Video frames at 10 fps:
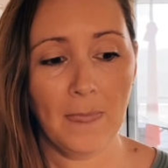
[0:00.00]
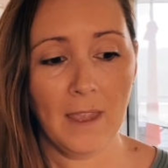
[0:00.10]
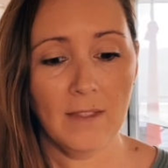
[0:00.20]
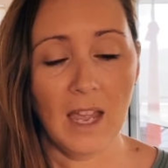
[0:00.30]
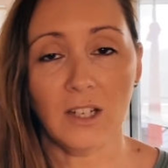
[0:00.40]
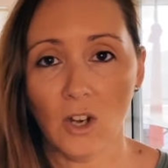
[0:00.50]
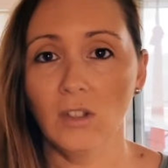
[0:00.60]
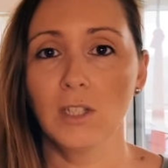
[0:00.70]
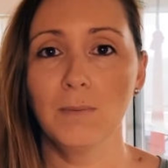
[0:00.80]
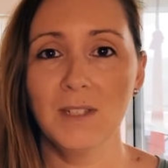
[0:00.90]

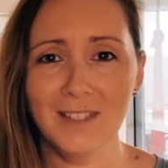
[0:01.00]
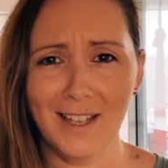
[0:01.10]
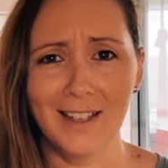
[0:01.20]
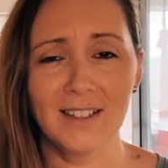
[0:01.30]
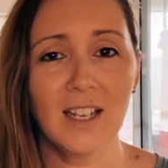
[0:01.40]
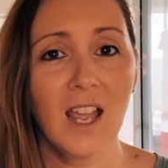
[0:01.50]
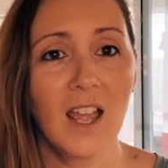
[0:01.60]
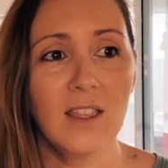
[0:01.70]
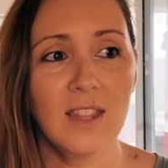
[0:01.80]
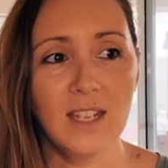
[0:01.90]
acknowledgement that
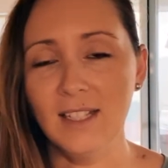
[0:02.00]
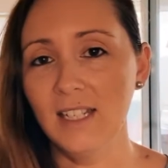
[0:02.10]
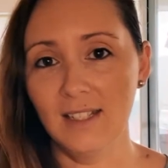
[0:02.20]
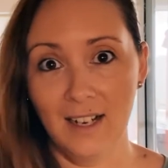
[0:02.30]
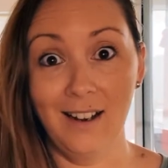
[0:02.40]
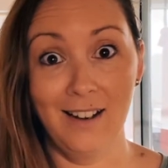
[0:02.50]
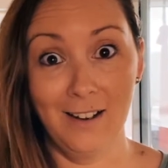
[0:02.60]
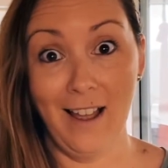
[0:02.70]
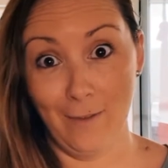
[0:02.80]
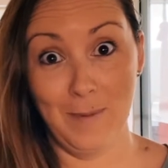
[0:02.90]
these years are
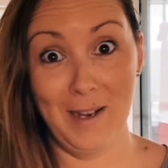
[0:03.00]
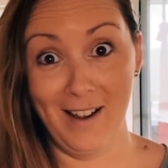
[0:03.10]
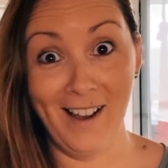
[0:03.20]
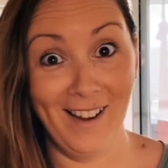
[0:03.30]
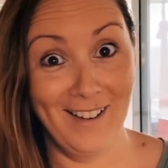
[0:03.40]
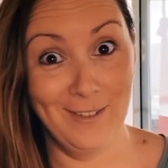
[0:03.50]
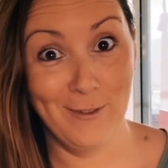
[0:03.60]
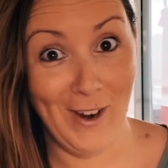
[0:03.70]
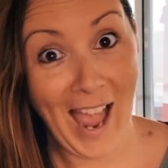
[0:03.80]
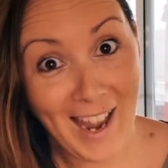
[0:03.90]
hard, have been hard
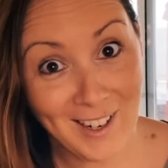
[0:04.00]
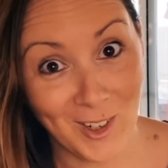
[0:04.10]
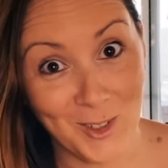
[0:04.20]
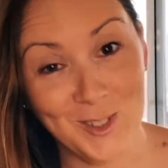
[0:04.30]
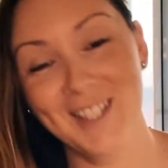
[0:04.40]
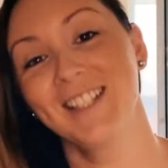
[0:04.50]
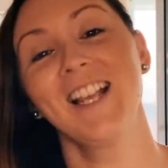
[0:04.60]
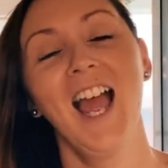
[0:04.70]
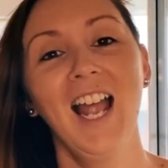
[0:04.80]
for adults,